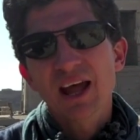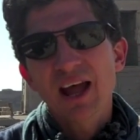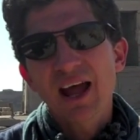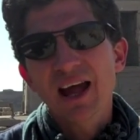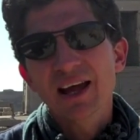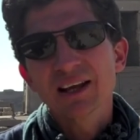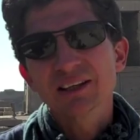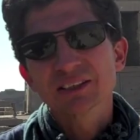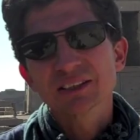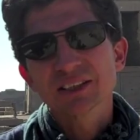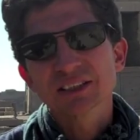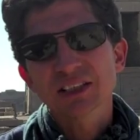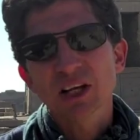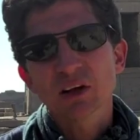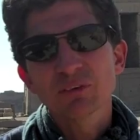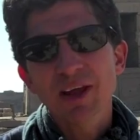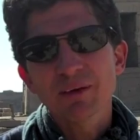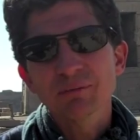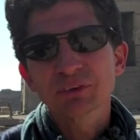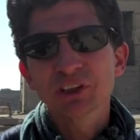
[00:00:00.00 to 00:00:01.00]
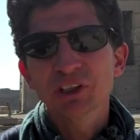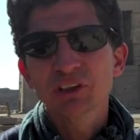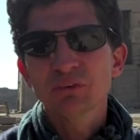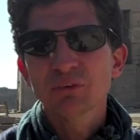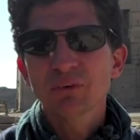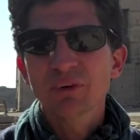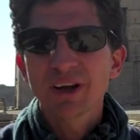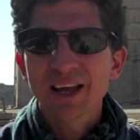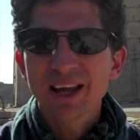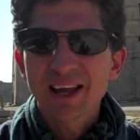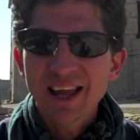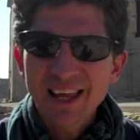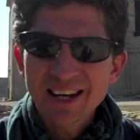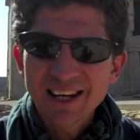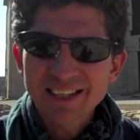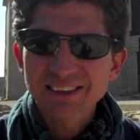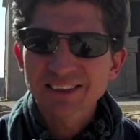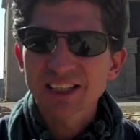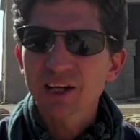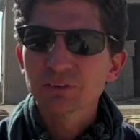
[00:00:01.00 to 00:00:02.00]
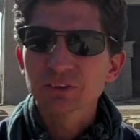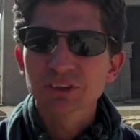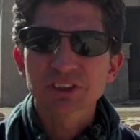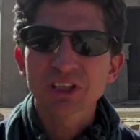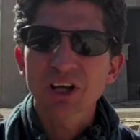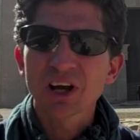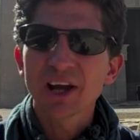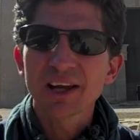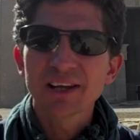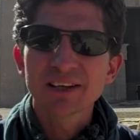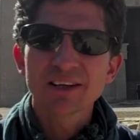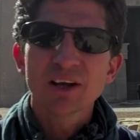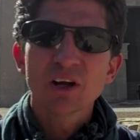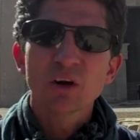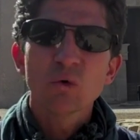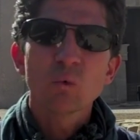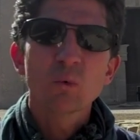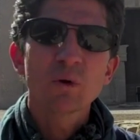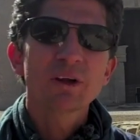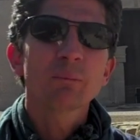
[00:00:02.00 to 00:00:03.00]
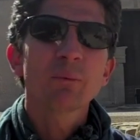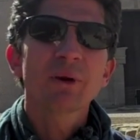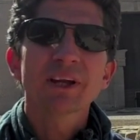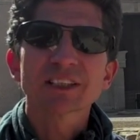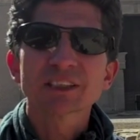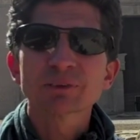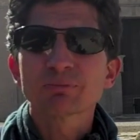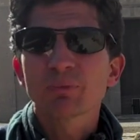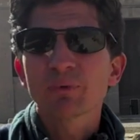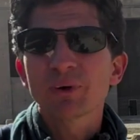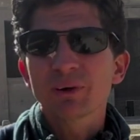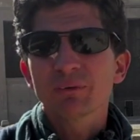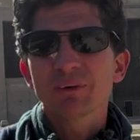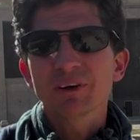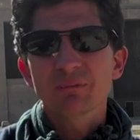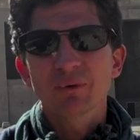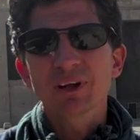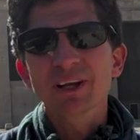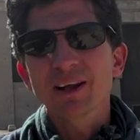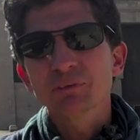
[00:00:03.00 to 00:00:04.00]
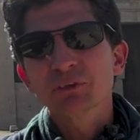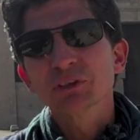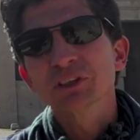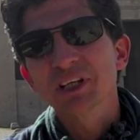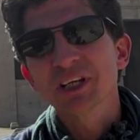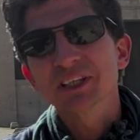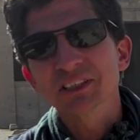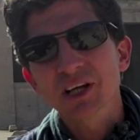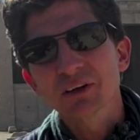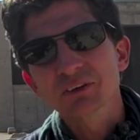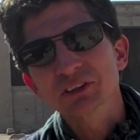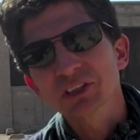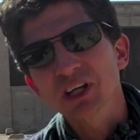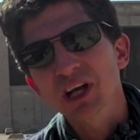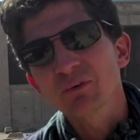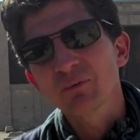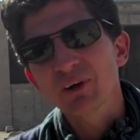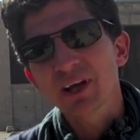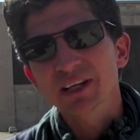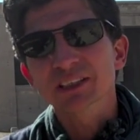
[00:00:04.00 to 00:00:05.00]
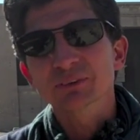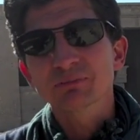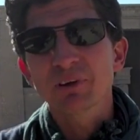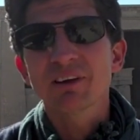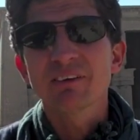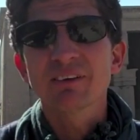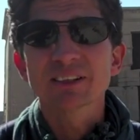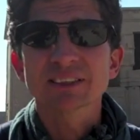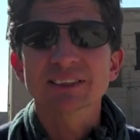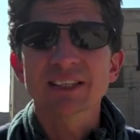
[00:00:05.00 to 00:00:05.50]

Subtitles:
And so Neptune in its own sign, when Neptune's in its own sign, we experience